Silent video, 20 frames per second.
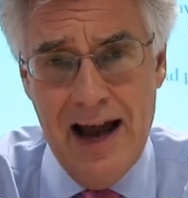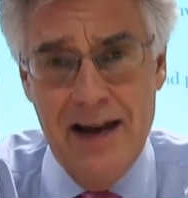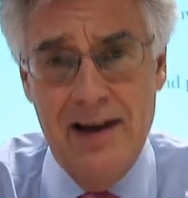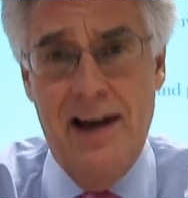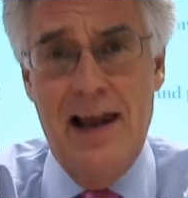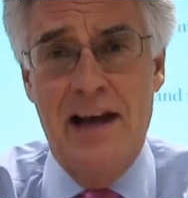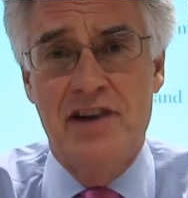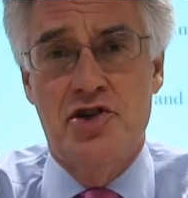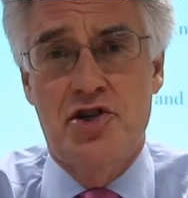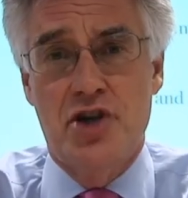And
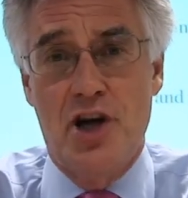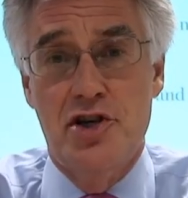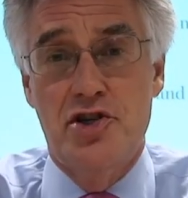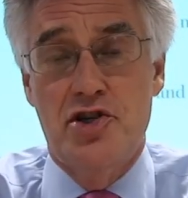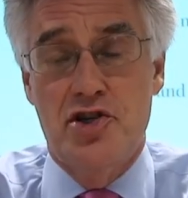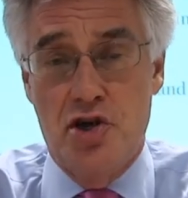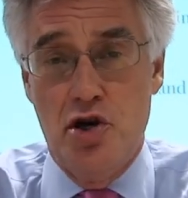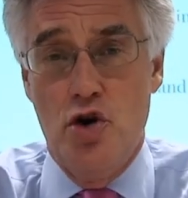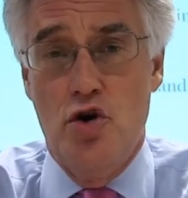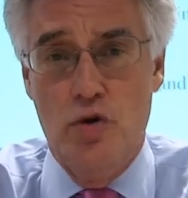let's
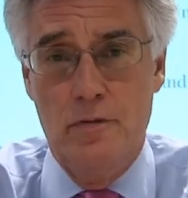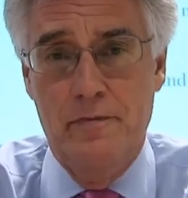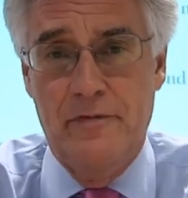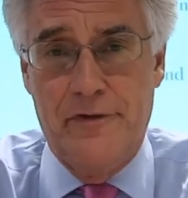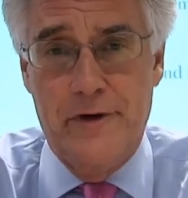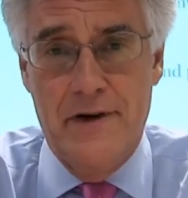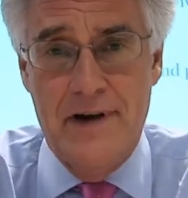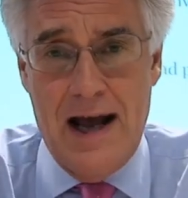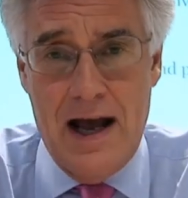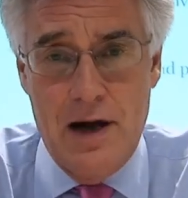assume
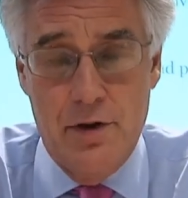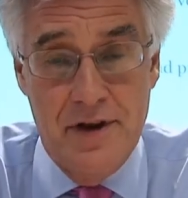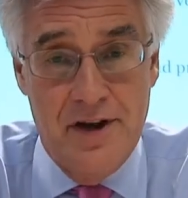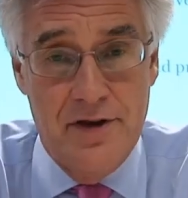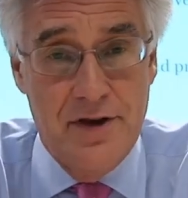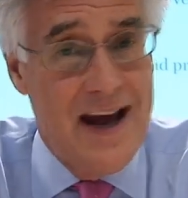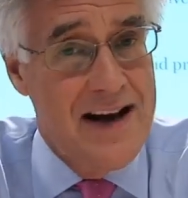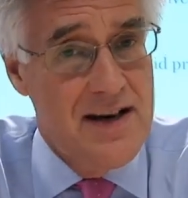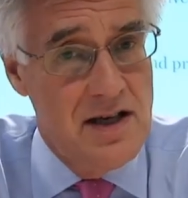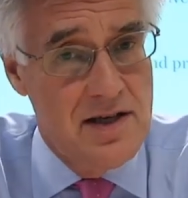for now
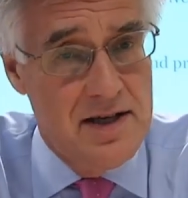that that